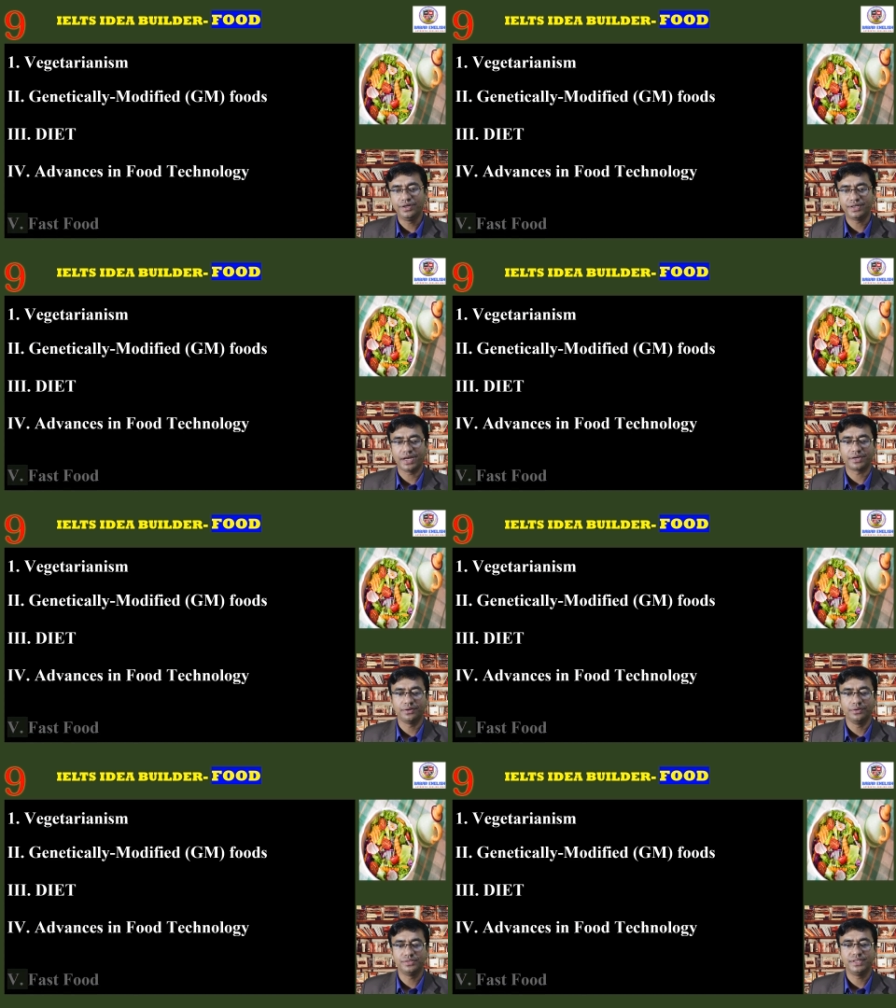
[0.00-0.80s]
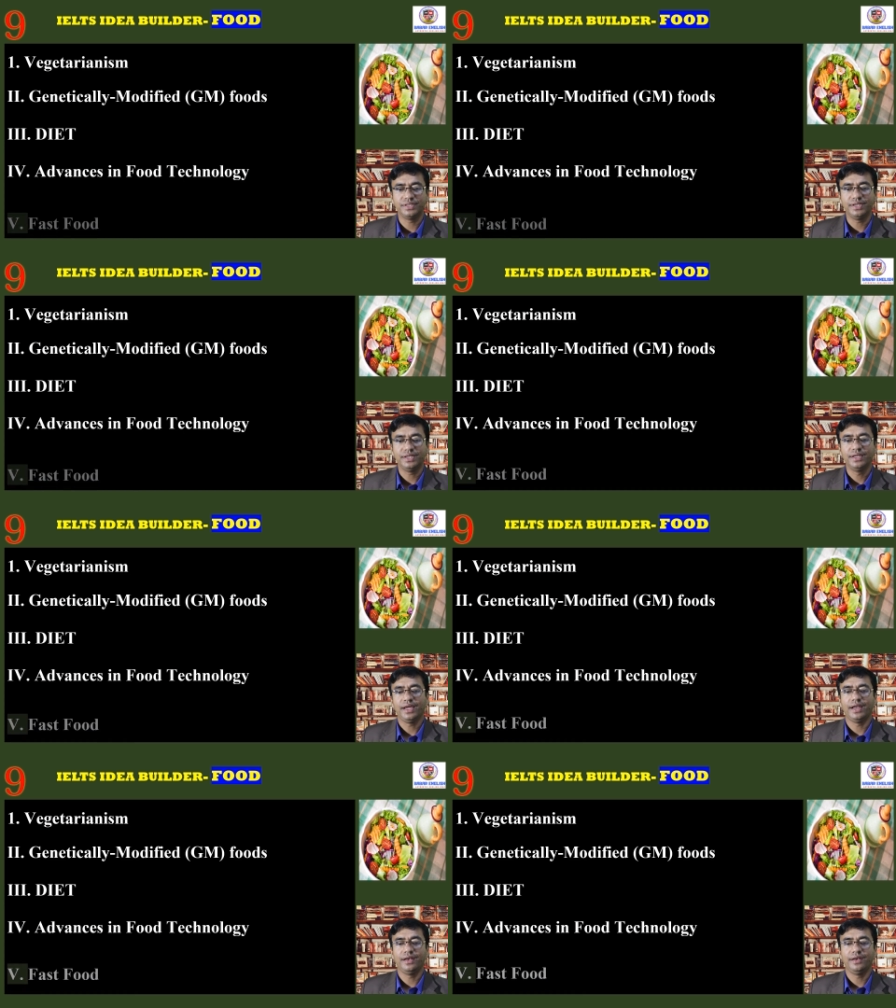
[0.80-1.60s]
technology,
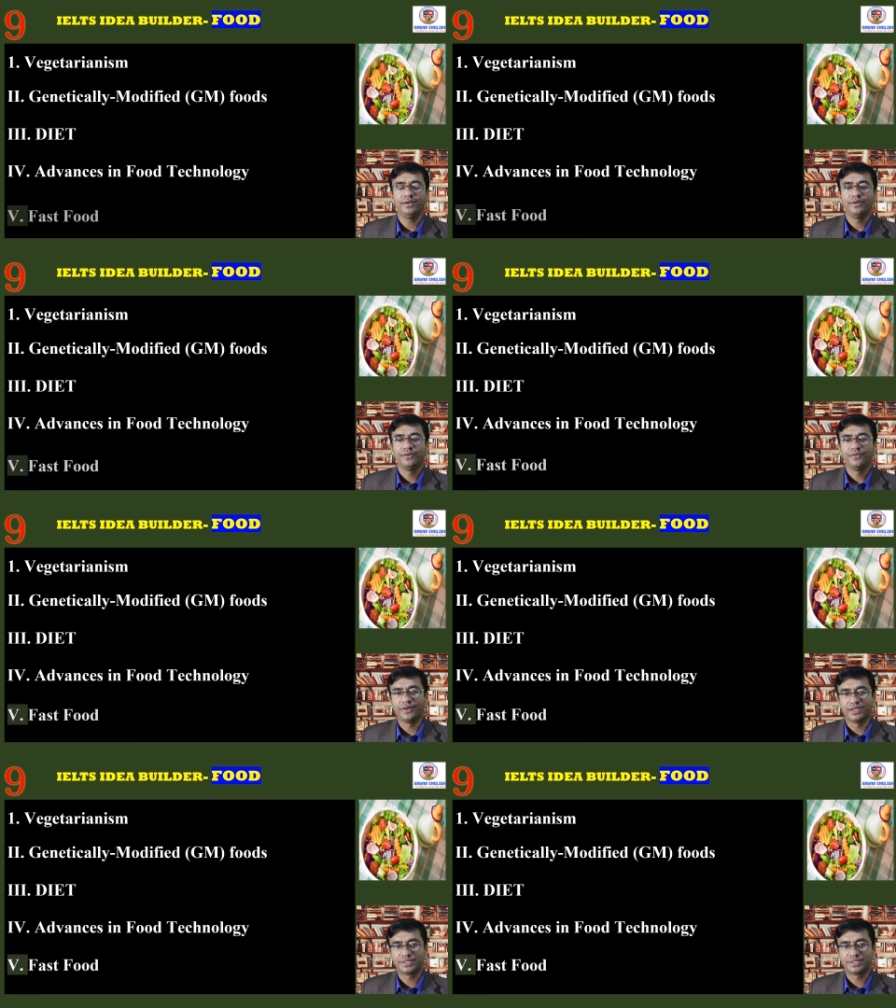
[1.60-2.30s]
and fast